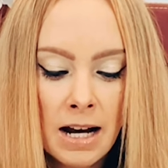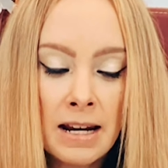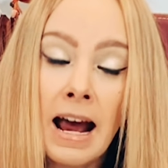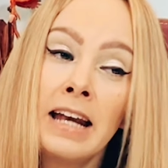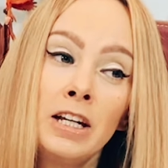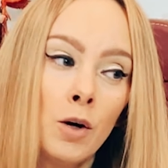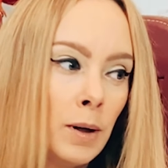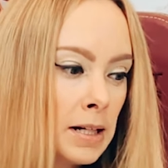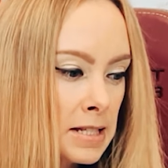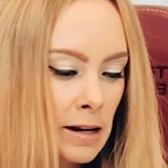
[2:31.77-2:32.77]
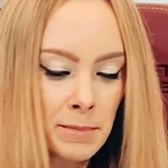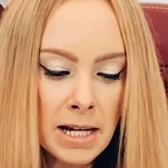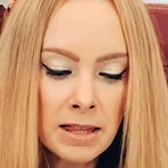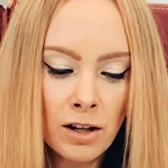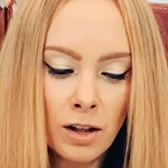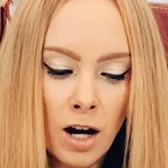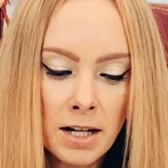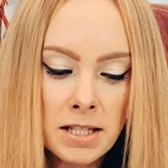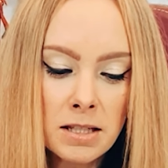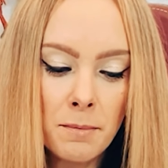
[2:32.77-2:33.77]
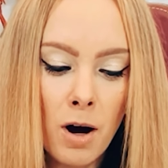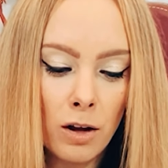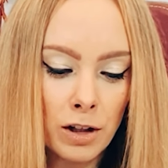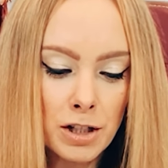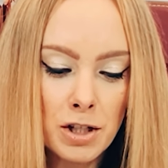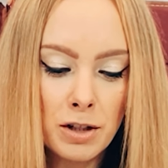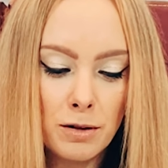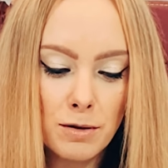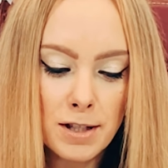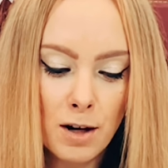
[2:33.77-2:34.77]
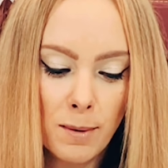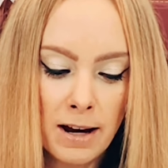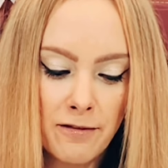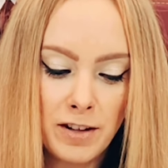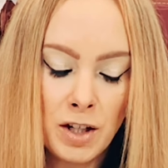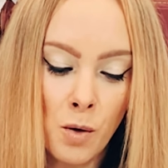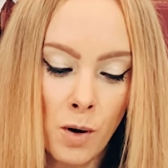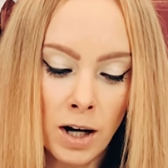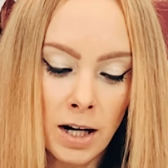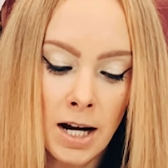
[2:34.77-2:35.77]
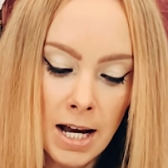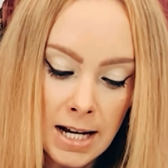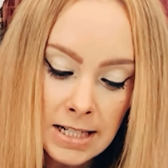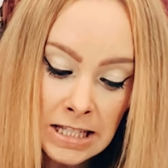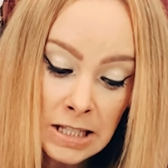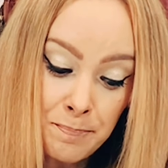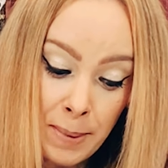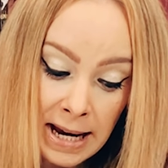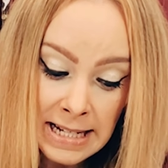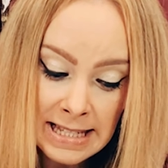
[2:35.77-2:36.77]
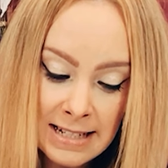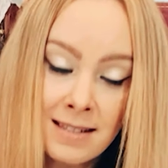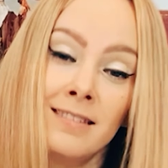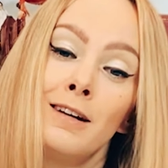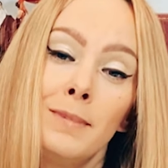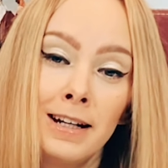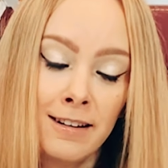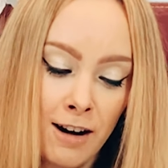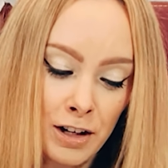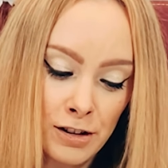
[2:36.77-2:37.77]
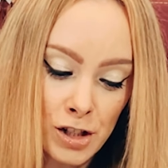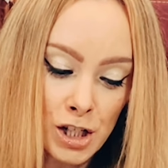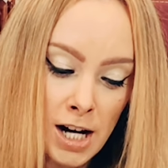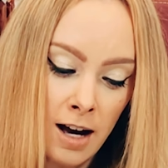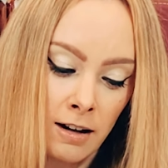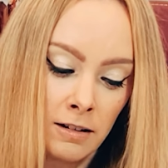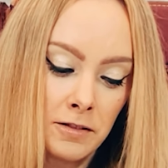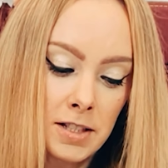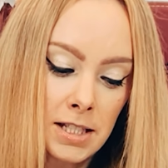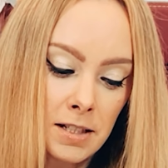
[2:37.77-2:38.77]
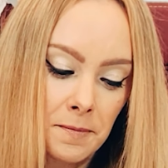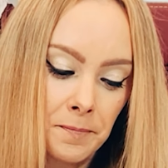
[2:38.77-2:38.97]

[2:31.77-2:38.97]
And you know what, it seems like they're a lot smaller too, so if your space is limited on your shelves,